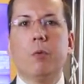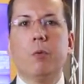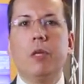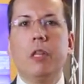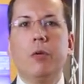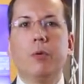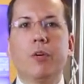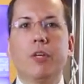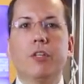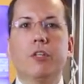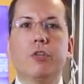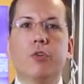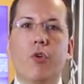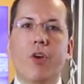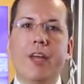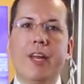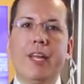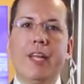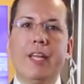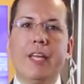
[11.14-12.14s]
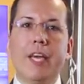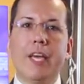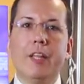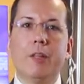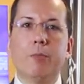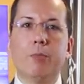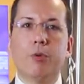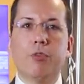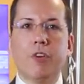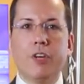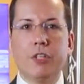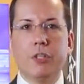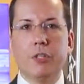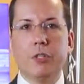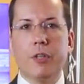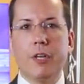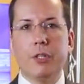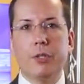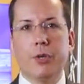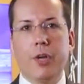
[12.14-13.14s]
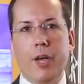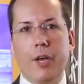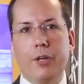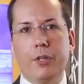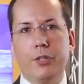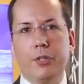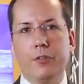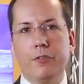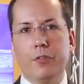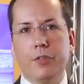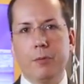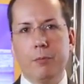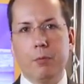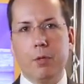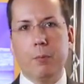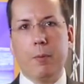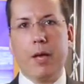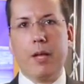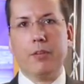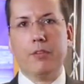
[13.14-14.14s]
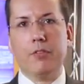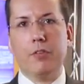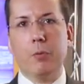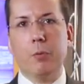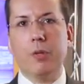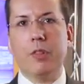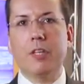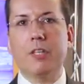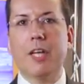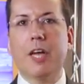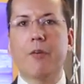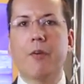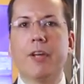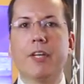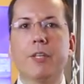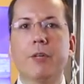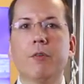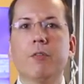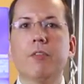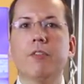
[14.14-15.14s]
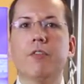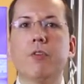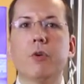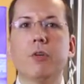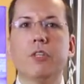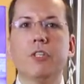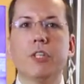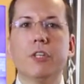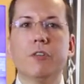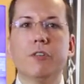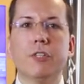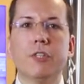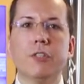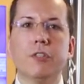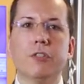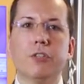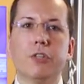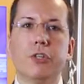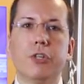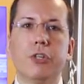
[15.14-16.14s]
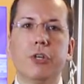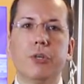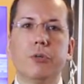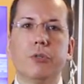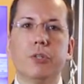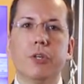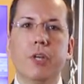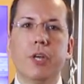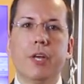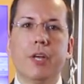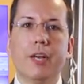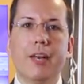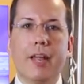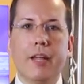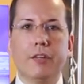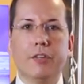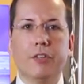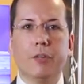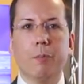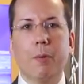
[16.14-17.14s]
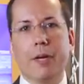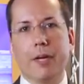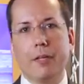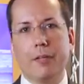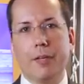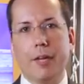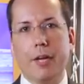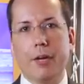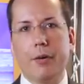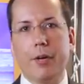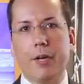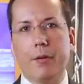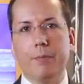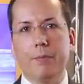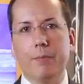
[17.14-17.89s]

we look at training and professional education for diplomats with the director of the Foreign Service Institute, Nancy McEldowney.